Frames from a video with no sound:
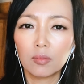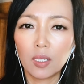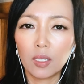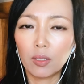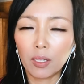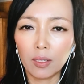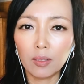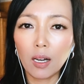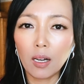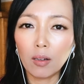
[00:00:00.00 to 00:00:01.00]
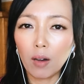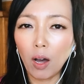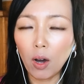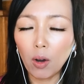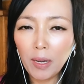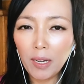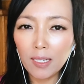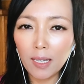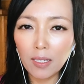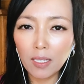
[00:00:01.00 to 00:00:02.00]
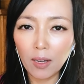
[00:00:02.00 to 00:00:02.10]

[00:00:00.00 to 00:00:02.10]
Okay. How many days